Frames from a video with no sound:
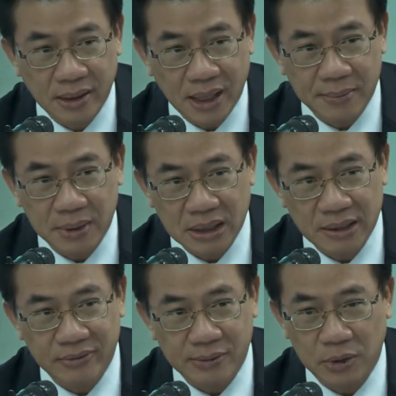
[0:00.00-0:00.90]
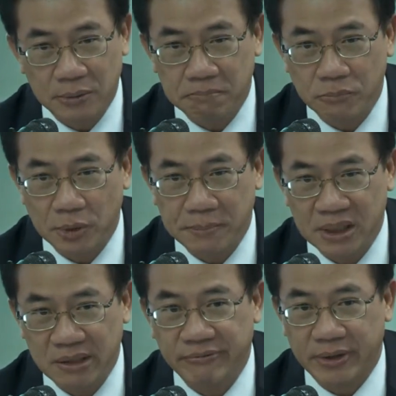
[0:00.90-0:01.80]
I believe it would be
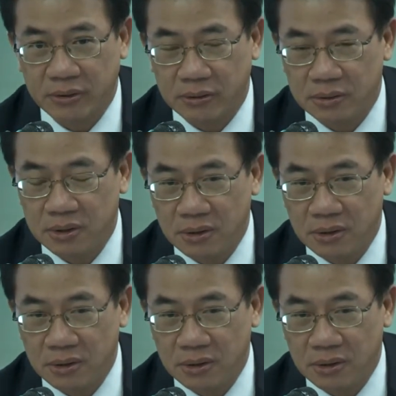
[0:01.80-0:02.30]
difficult,